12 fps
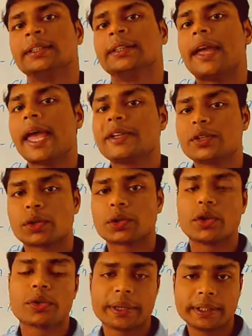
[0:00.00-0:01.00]
8
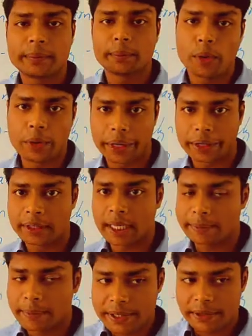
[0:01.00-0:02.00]
o'clock in the morning.
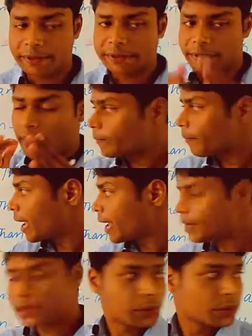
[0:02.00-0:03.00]
That means from
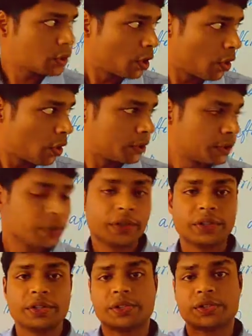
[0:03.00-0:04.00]
8 o'clock
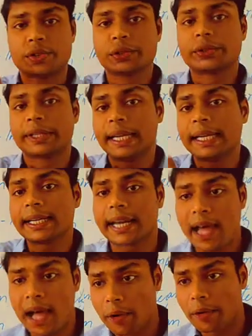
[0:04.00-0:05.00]
to till
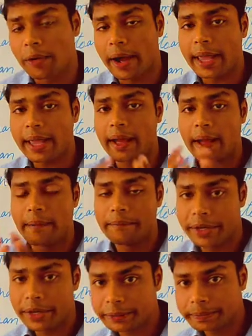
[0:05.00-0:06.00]
now I have
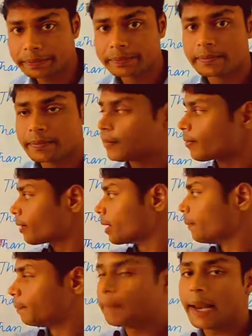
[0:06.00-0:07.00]
been
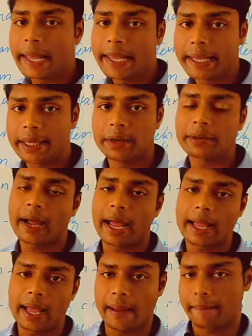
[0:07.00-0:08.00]
playing or
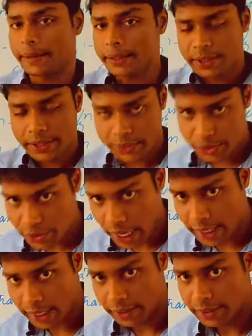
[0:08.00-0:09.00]
I have been
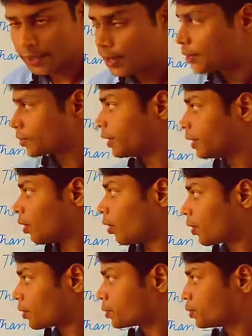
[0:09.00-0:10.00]
studying. So in
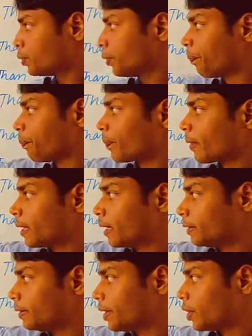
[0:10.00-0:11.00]
order to
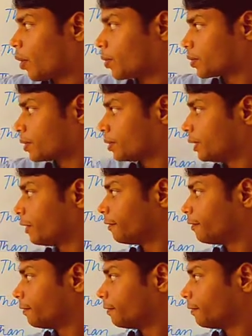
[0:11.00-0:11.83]
denote the